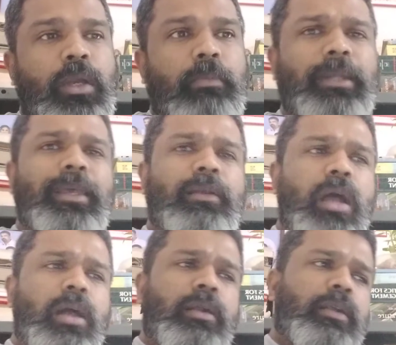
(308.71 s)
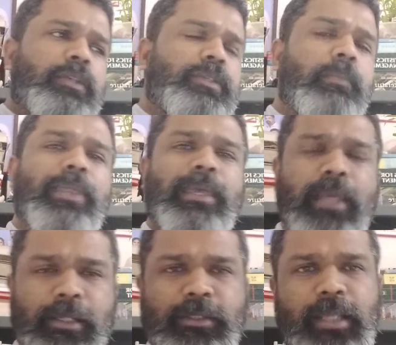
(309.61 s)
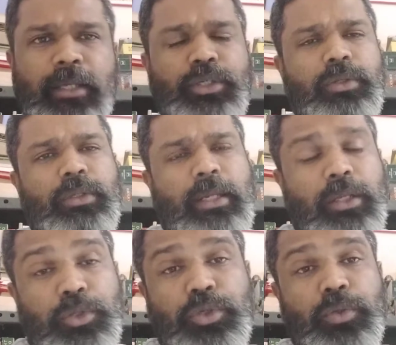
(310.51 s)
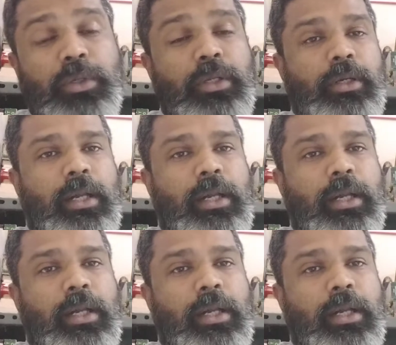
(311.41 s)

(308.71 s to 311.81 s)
But there are something else that you should